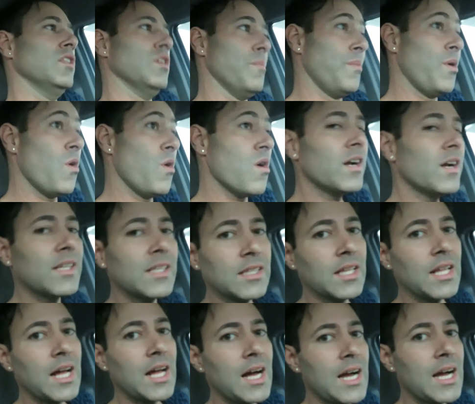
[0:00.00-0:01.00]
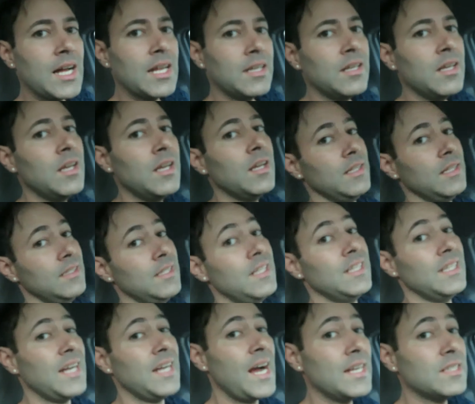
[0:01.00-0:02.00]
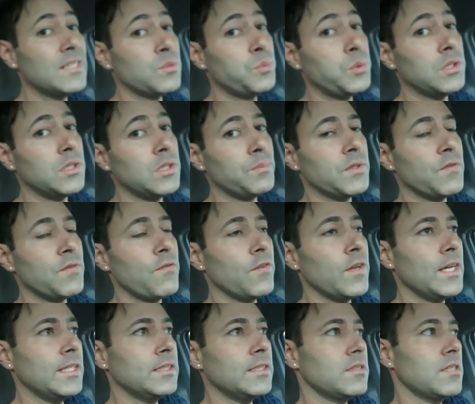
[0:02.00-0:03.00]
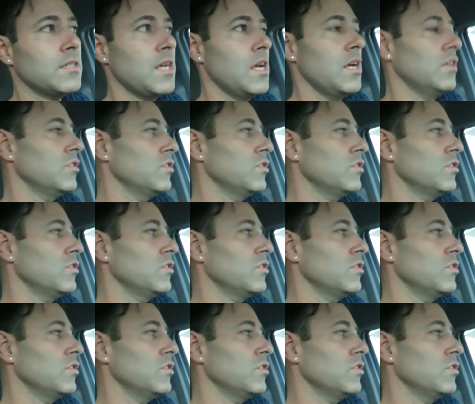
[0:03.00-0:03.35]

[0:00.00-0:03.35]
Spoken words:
the parking lot, and then the guys are putting up the fence.